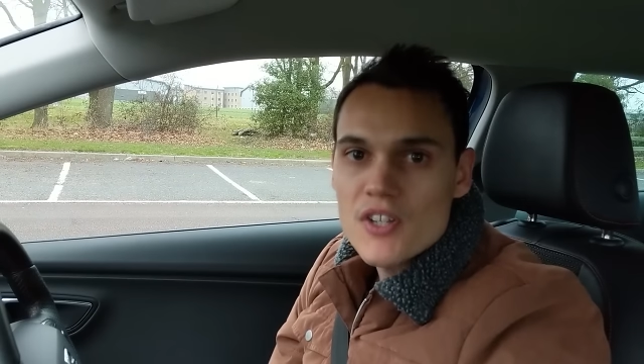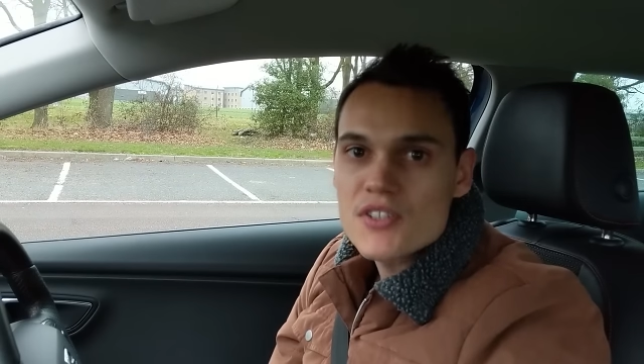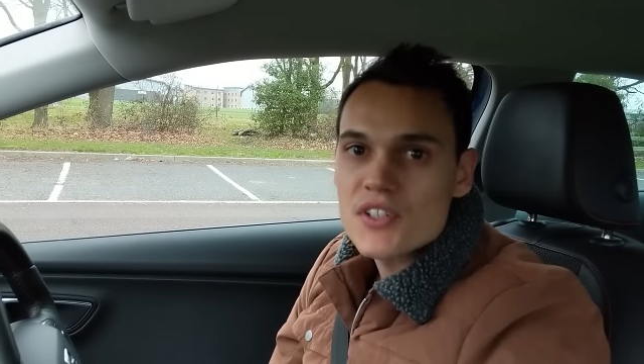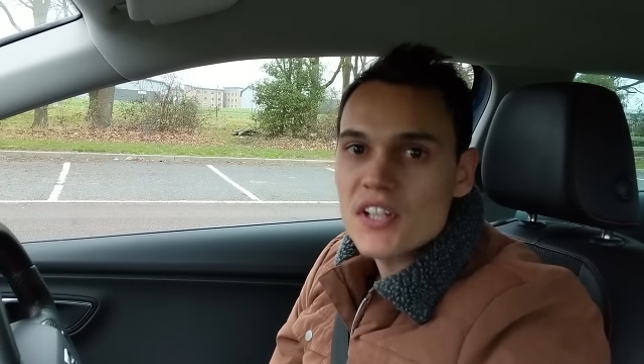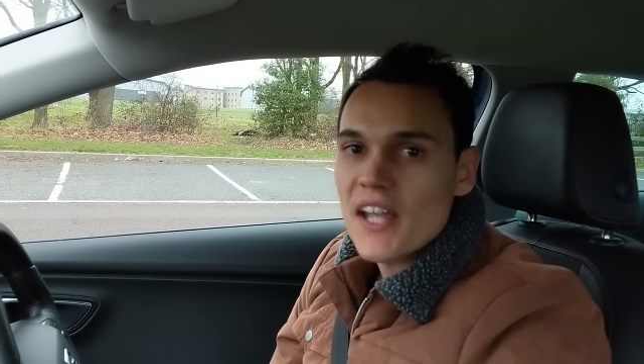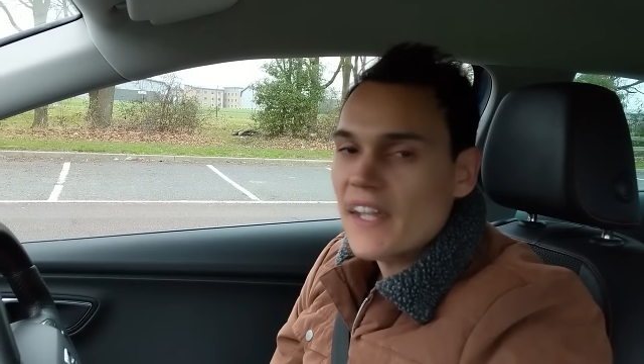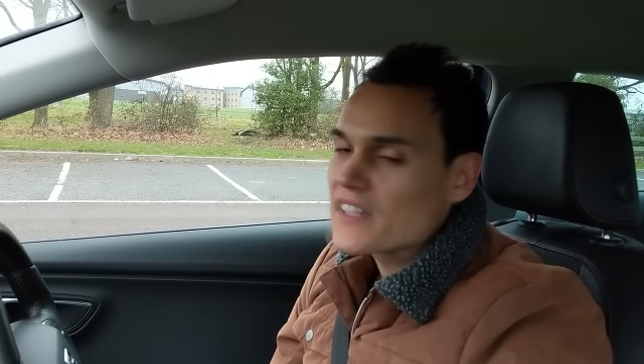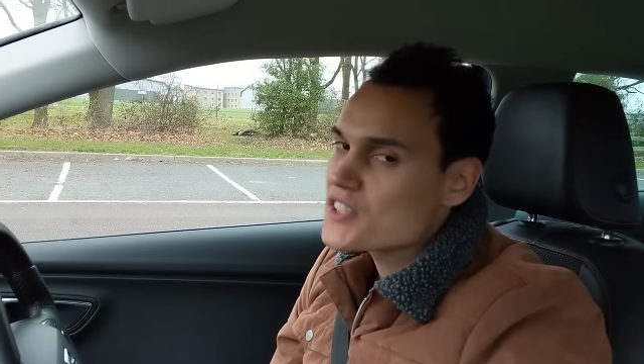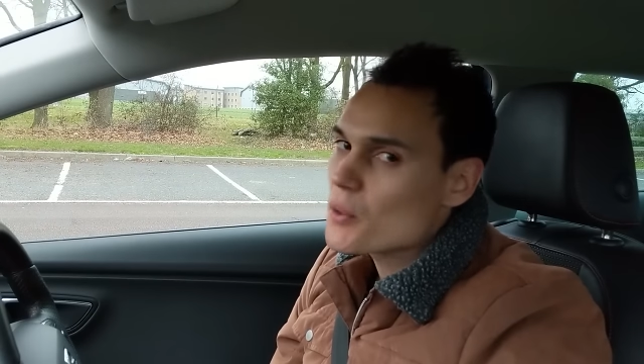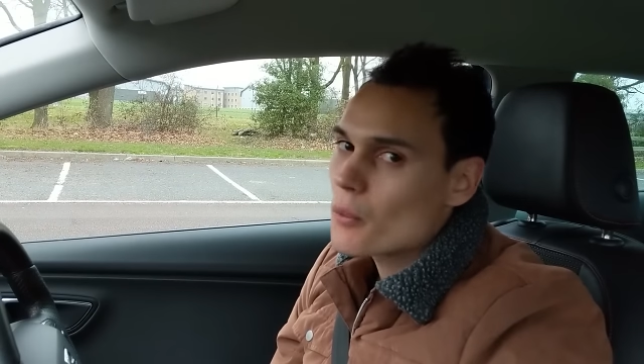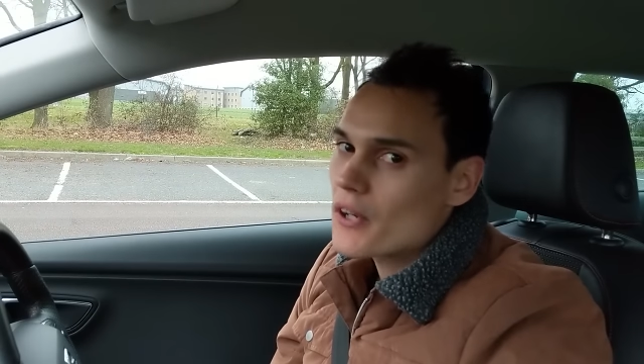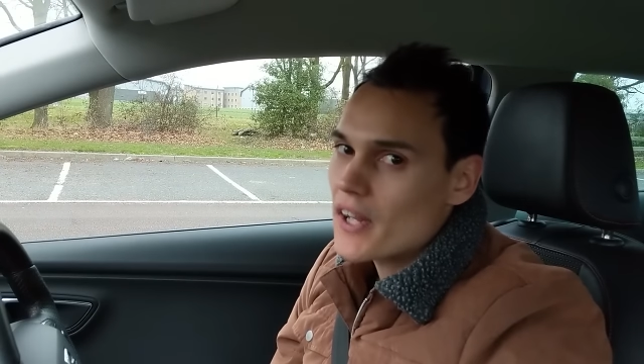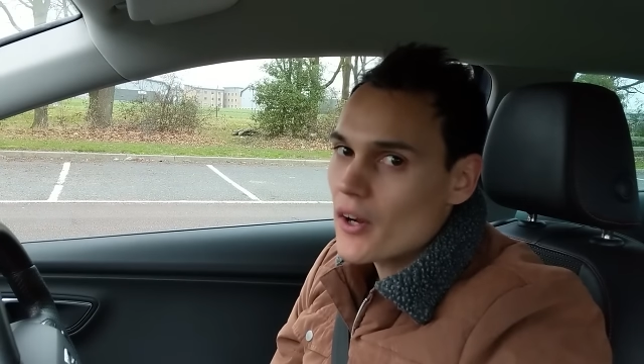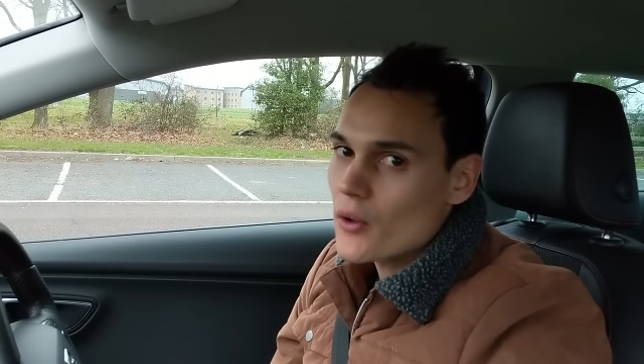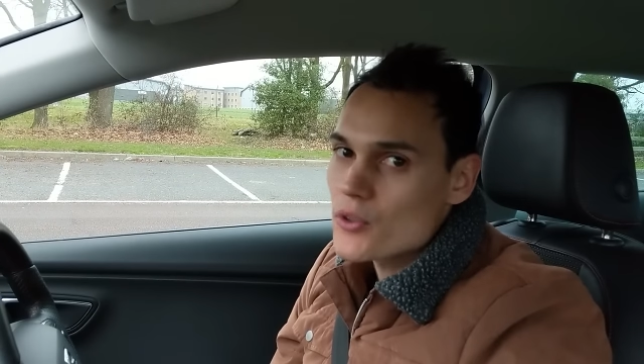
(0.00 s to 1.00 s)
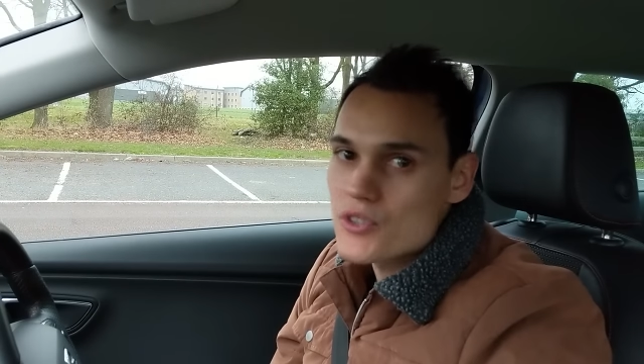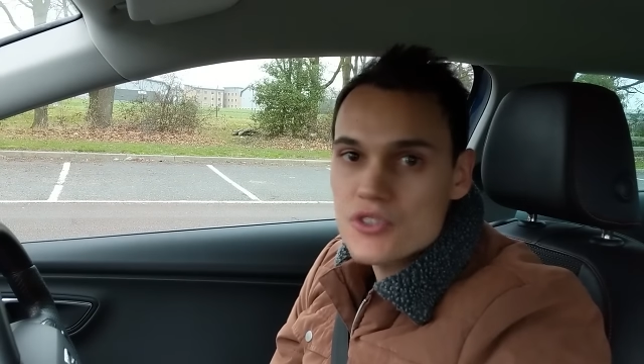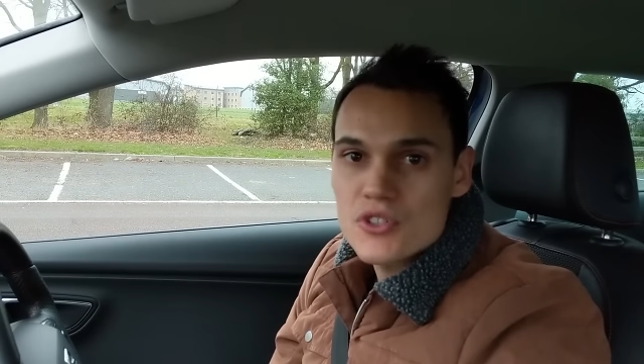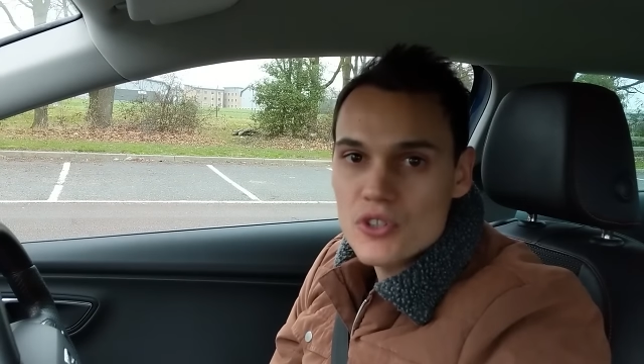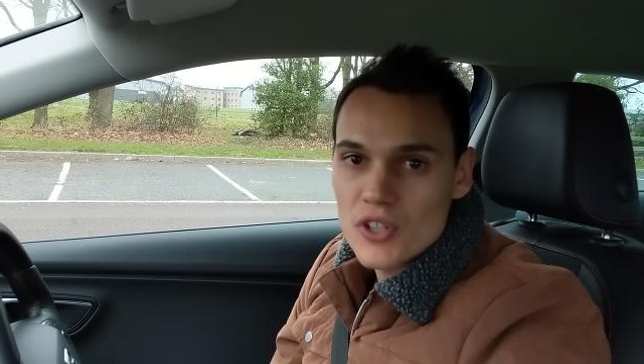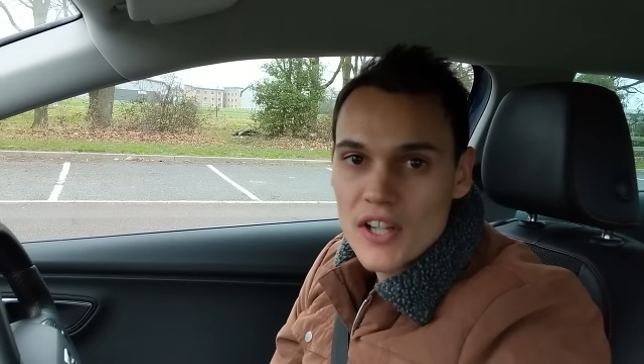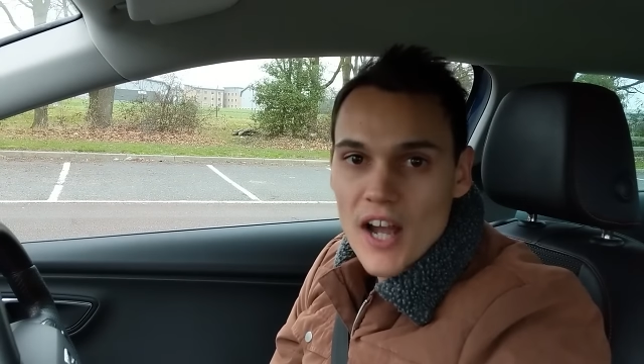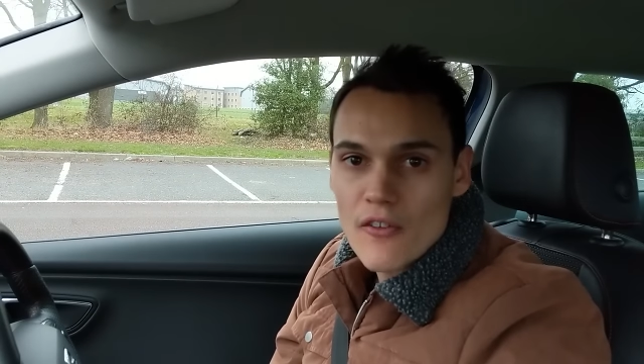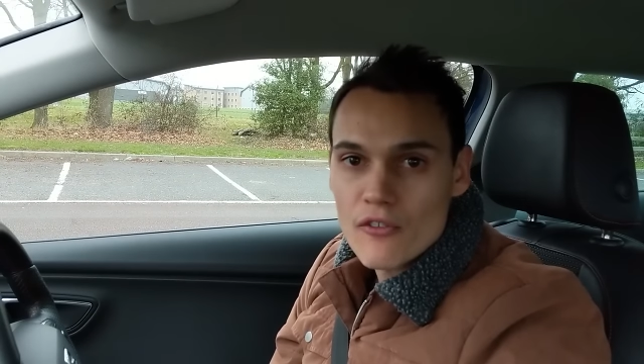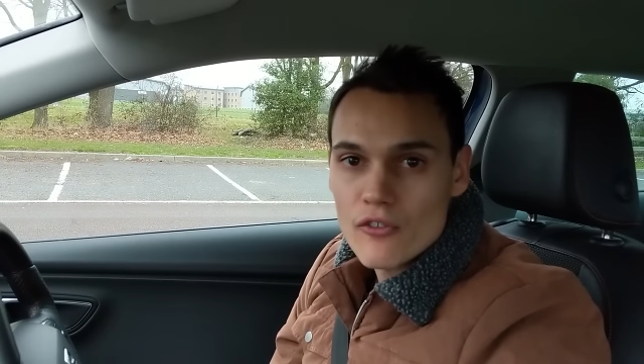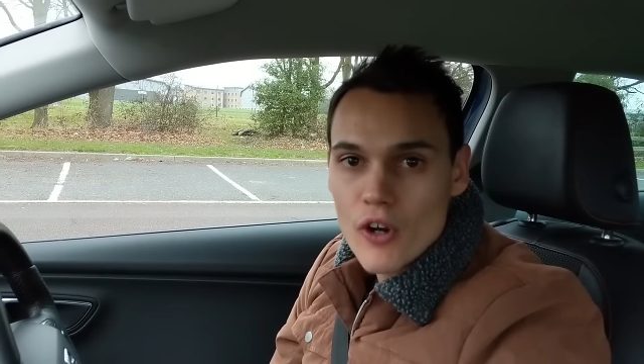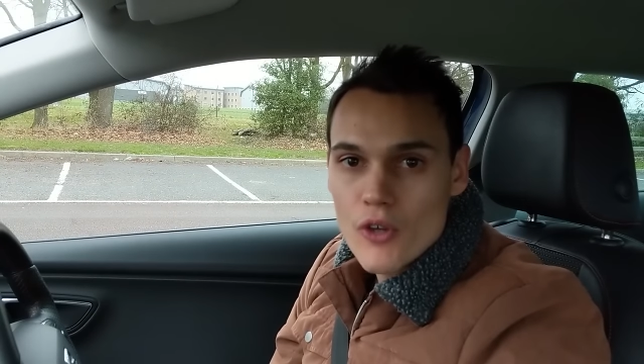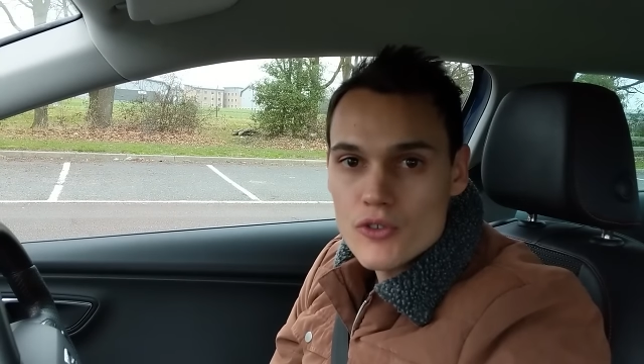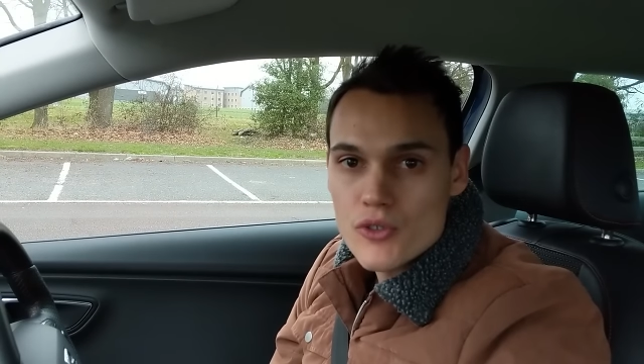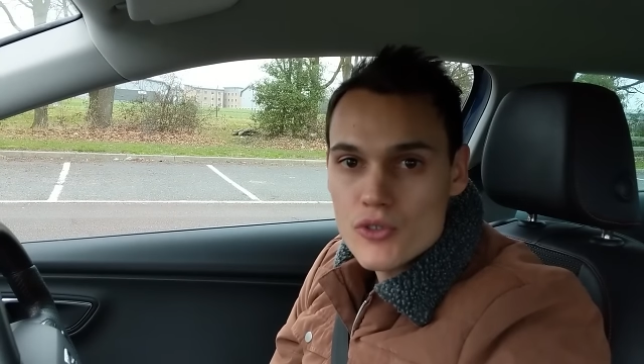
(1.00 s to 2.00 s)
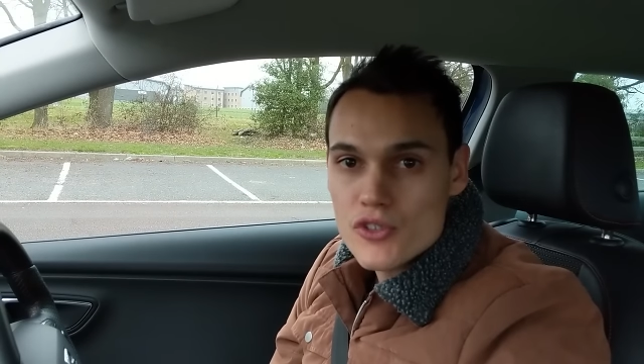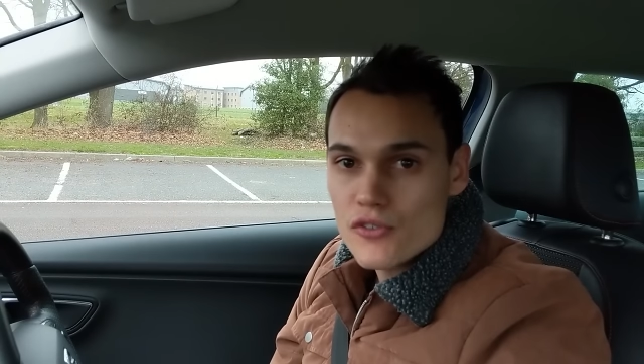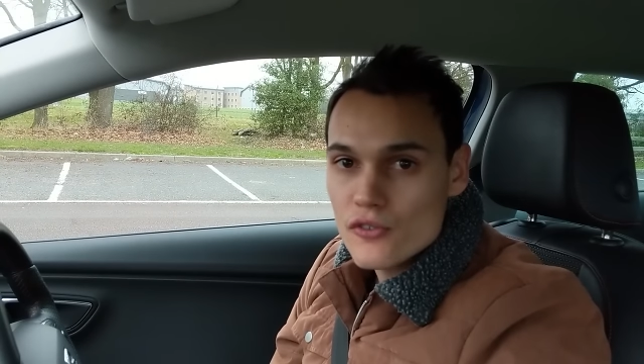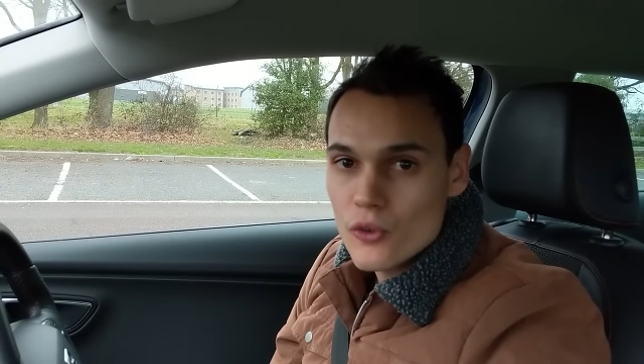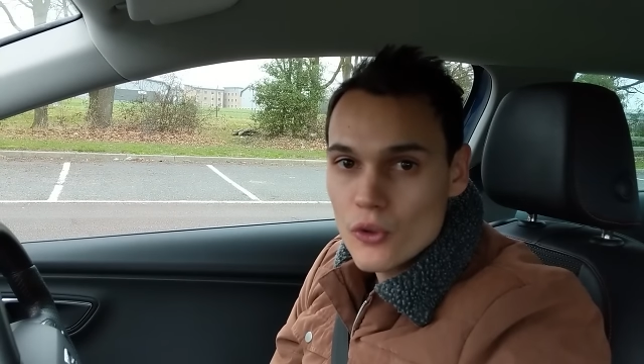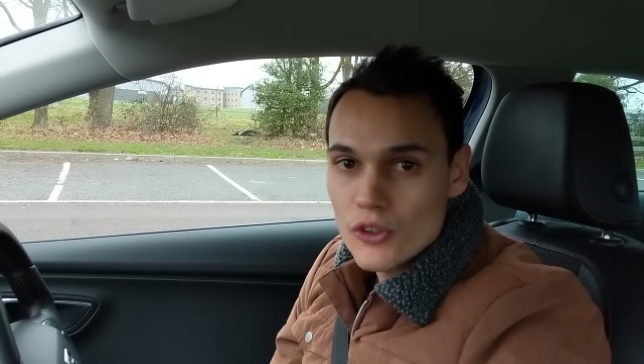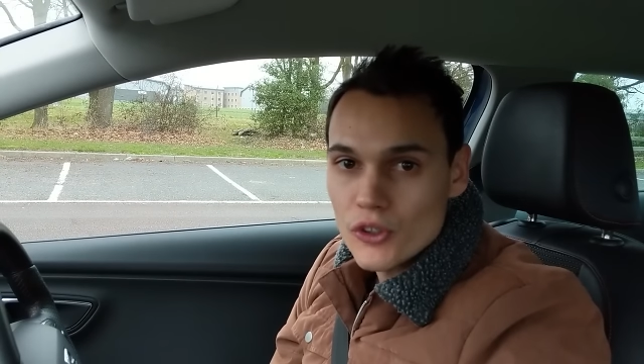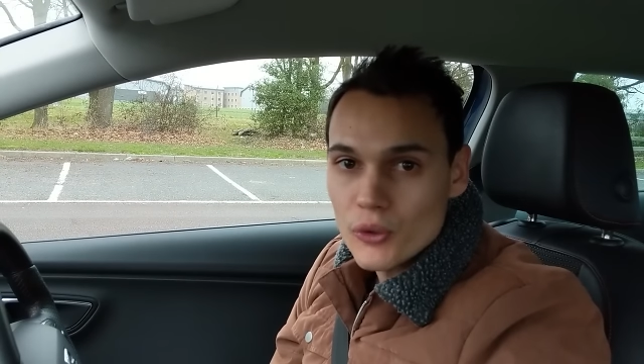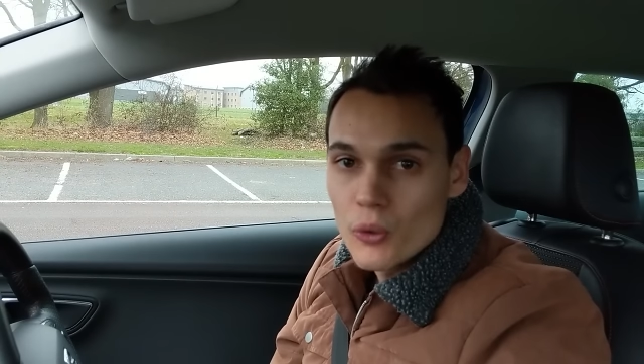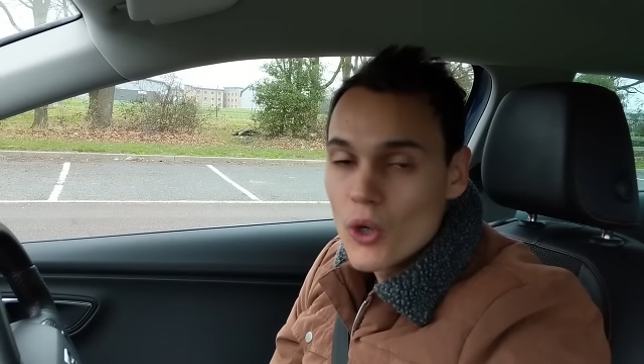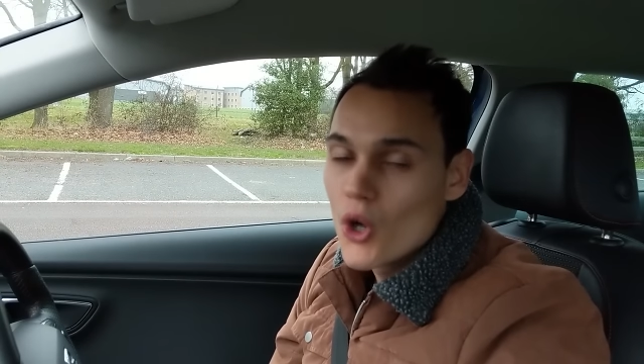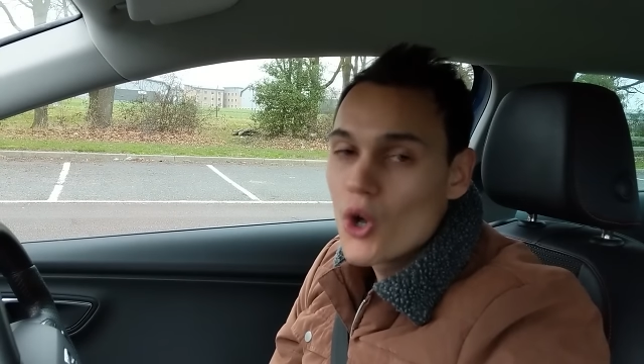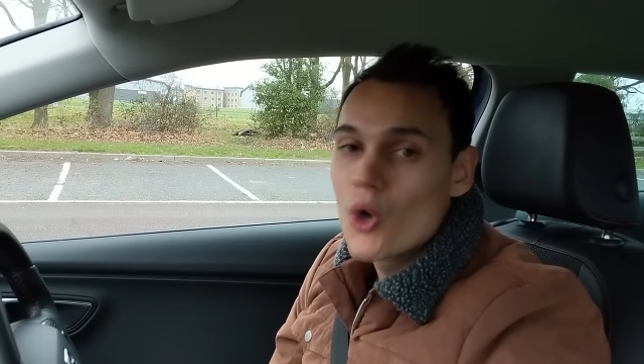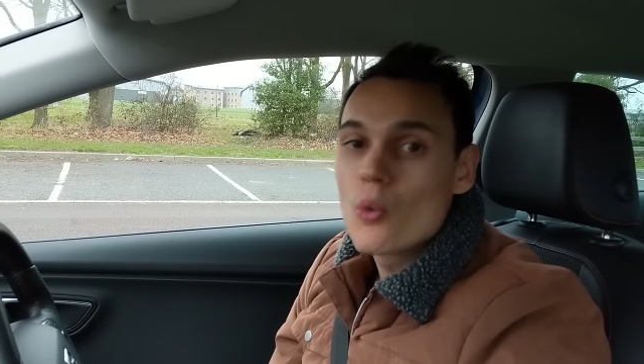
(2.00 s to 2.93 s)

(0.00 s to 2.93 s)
So getting someone else to look out for road users for you